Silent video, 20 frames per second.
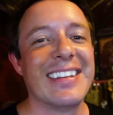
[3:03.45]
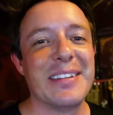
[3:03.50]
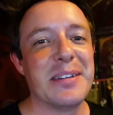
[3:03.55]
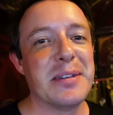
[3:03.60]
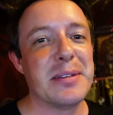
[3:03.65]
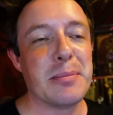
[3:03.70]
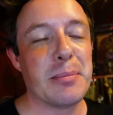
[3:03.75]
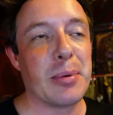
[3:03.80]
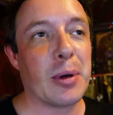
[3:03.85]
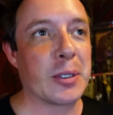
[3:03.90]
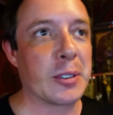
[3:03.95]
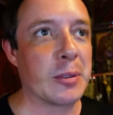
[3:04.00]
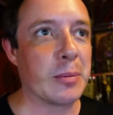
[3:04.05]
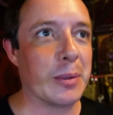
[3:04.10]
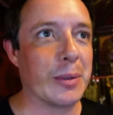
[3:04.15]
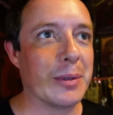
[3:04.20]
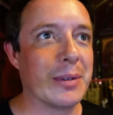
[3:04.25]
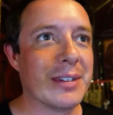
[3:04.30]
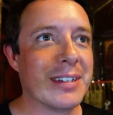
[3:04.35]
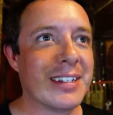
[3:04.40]
it was
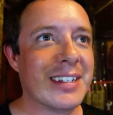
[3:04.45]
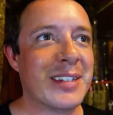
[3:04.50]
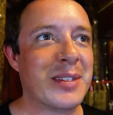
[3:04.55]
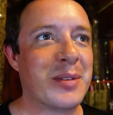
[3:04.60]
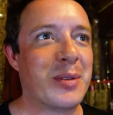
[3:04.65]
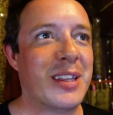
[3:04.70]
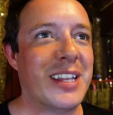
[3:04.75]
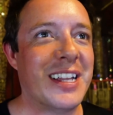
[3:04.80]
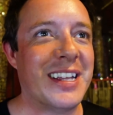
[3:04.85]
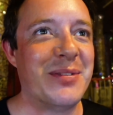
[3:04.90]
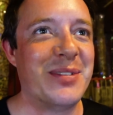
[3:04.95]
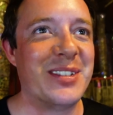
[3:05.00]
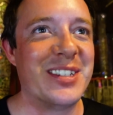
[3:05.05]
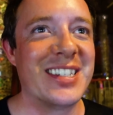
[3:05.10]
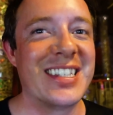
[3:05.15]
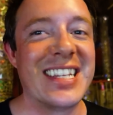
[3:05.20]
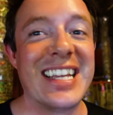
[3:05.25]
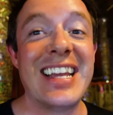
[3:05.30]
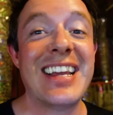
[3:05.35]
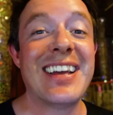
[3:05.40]
impossible because they would
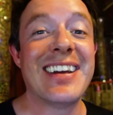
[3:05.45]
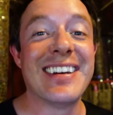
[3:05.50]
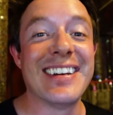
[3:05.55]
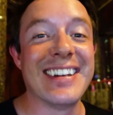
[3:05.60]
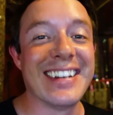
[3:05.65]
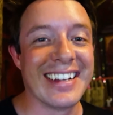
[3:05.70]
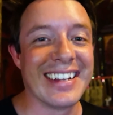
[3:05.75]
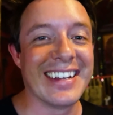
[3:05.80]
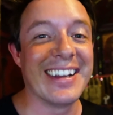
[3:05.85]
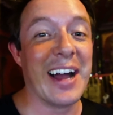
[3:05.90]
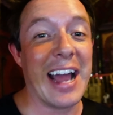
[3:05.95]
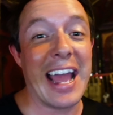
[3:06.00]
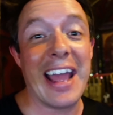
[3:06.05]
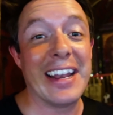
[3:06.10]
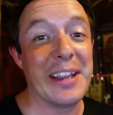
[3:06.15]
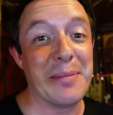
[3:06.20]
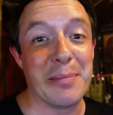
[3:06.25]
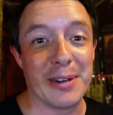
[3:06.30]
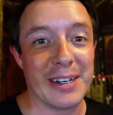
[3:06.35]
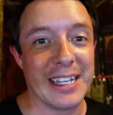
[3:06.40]
just hear
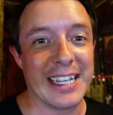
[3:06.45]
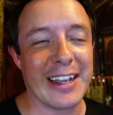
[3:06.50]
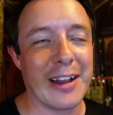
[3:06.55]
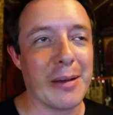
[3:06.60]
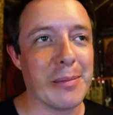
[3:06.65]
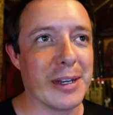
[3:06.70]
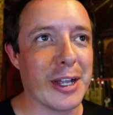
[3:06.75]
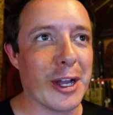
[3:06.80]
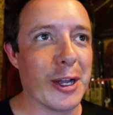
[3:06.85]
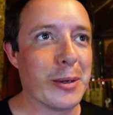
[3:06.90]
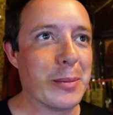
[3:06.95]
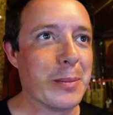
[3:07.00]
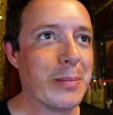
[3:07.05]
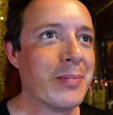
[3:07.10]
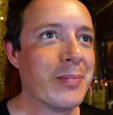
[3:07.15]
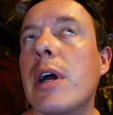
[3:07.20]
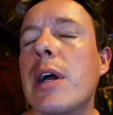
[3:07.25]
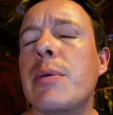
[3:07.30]
anybody coming home.